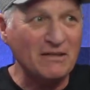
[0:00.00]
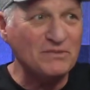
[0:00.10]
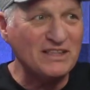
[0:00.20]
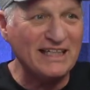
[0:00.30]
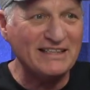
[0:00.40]

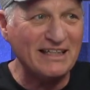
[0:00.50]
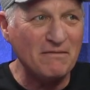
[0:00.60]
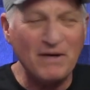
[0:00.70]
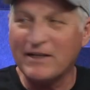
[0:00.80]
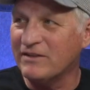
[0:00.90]
obsessing
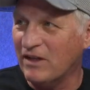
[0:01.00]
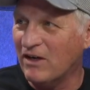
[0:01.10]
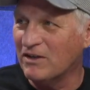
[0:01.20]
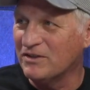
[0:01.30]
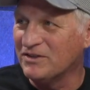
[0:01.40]
about
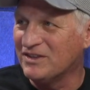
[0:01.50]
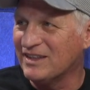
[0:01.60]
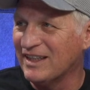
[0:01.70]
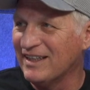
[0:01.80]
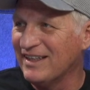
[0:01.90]

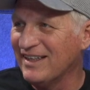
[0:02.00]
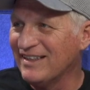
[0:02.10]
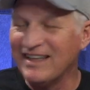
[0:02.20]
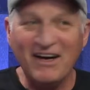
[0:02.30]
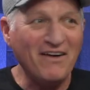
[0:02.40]
those,
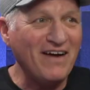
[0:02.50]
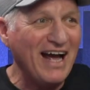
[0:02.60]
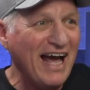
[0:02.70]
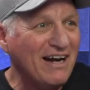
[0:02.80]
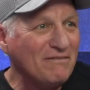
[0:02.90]
you know?
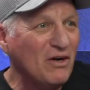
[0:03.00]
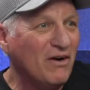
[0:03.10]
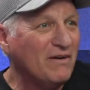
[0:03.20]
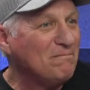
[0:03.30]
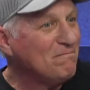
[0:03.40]
And I'm
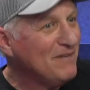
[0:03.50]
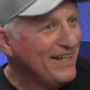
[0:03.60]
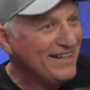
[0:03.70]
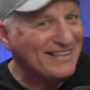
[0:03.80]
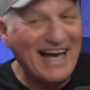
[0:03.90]
going,
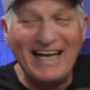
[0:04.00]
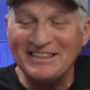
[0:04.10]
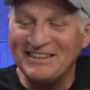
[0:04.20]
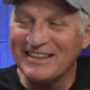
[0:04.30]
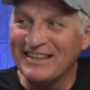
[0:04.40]

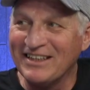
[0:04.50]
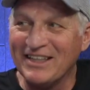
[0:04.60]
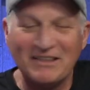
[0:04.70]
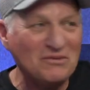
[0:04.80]
that's Perfect. a good